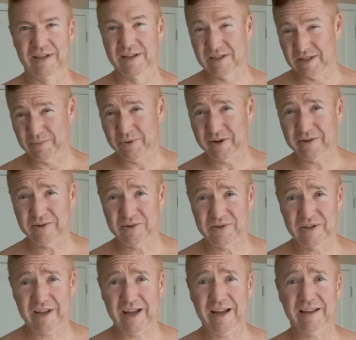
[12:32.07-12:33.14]
Somewhere out there is
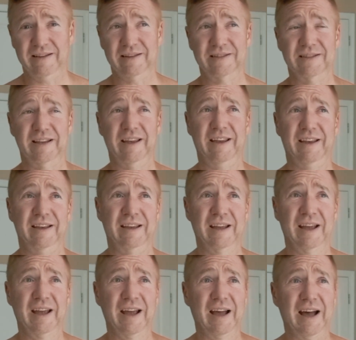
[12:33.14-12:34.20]
a guy that's saying,
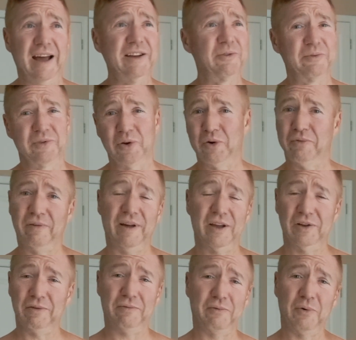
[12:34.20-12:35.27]
I don't know if I
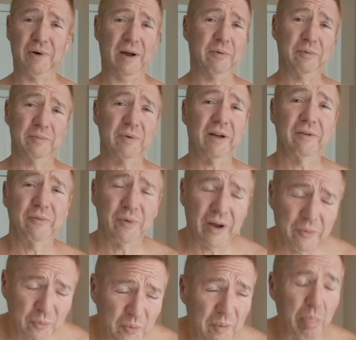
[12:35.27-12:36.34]
could afford, I would, if I,
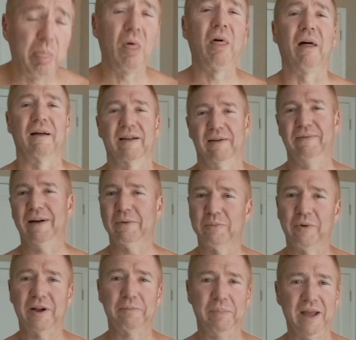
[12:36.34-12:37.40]
bleh, if I would
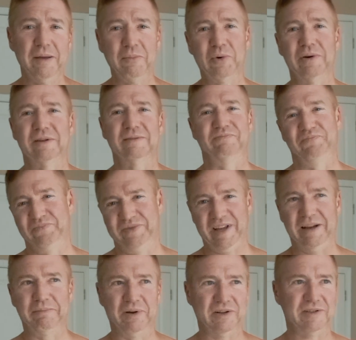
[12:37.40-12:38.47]
want to pay more than
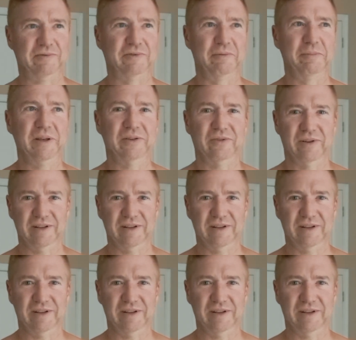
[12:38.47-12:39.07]
10 bucks for a meal.